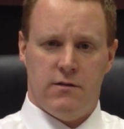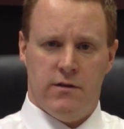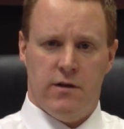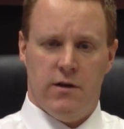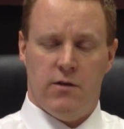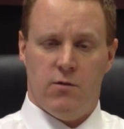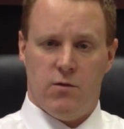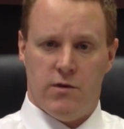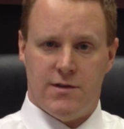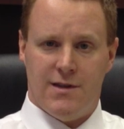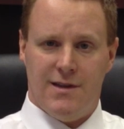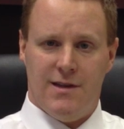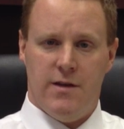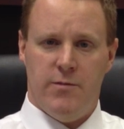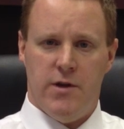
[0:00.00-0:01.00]
in other words,
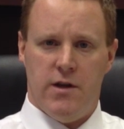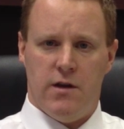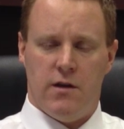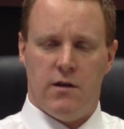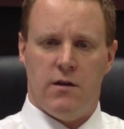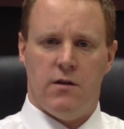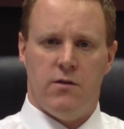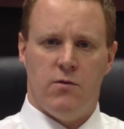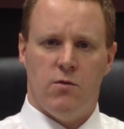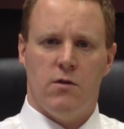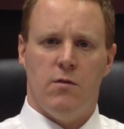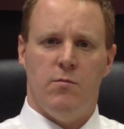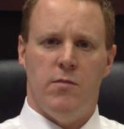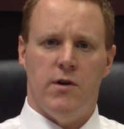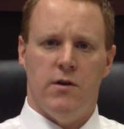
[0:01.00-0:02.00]
limiting
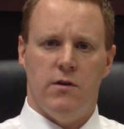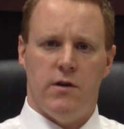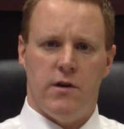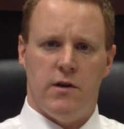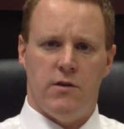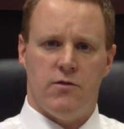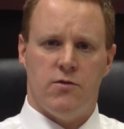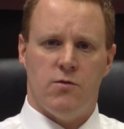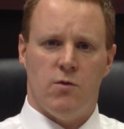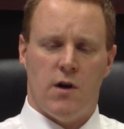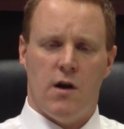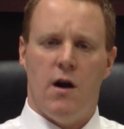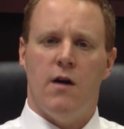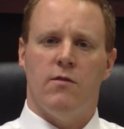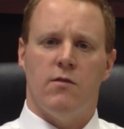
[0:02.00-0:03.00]
your ability to
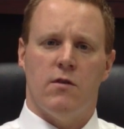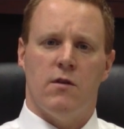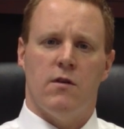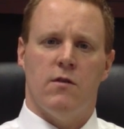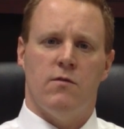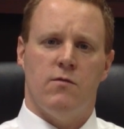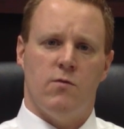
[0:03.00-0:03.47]
recover